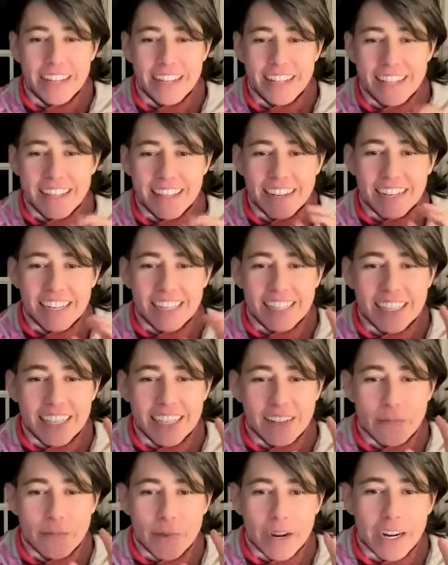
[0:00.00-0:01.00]

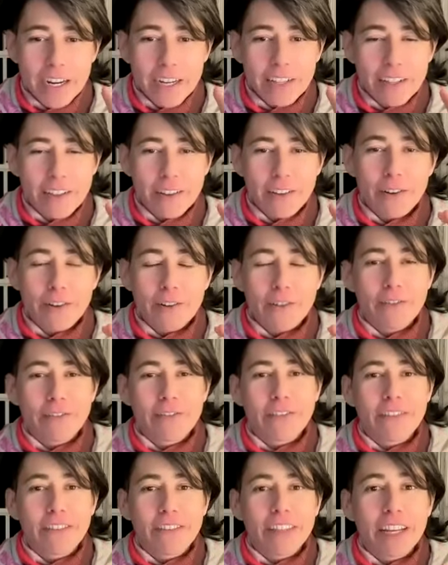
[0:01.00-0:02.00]
interesting part
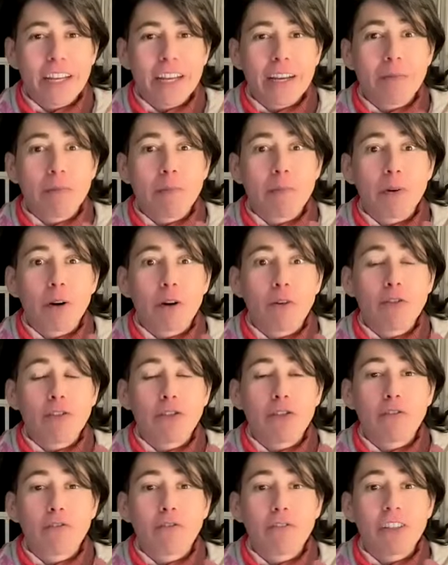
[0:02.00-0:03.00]
of the
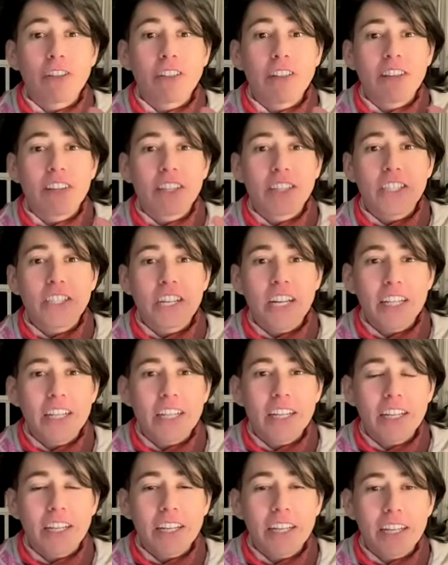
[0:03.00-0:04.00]
approach of
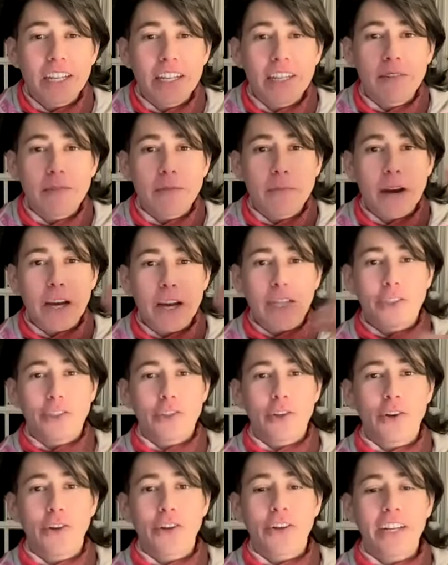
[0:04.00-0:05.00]
Synthergetic in my
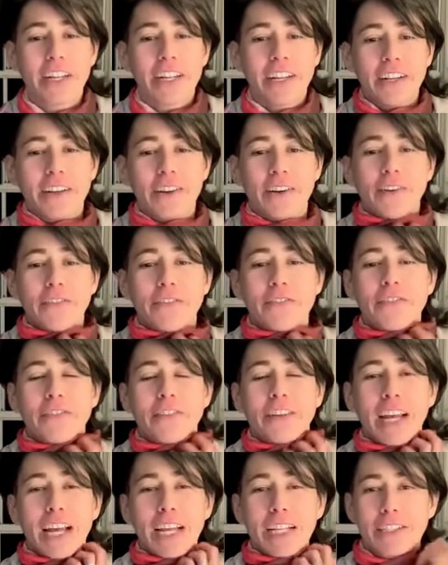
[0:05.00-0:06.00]
journey of
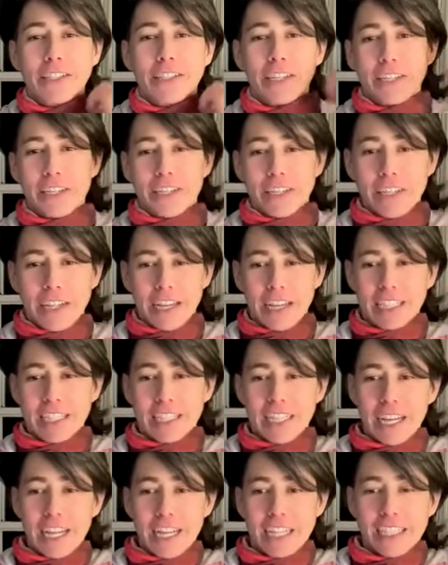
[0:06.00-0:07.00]
cancer
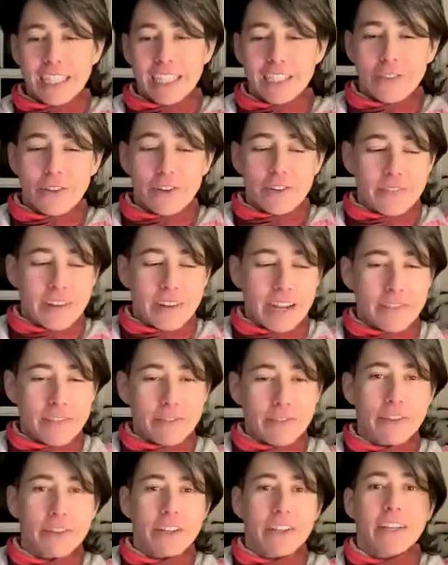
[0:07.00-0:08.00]
as a cancer
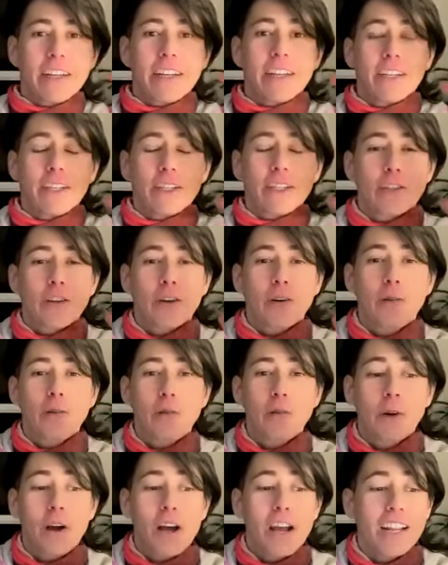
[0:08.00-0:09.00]
survivor. So
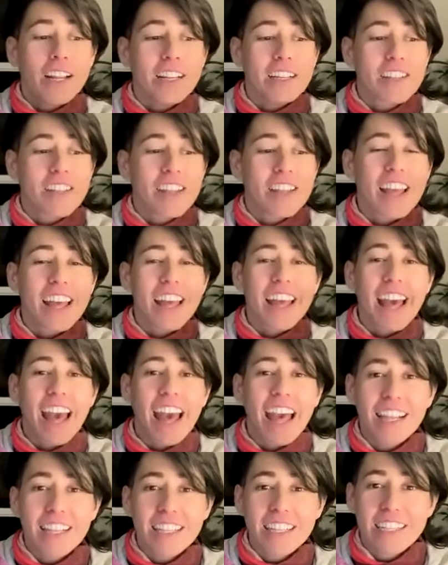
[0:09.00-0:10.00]
what is
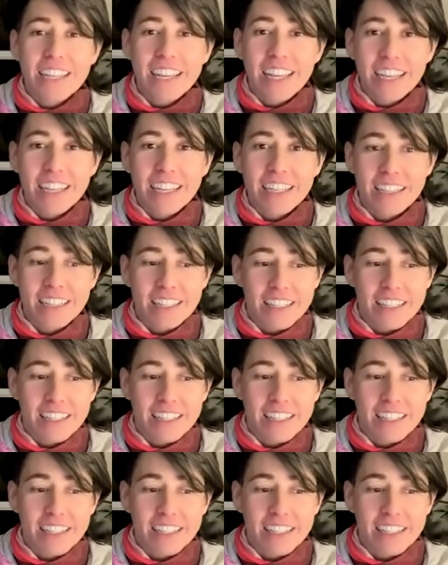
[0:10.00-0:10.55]
cancer?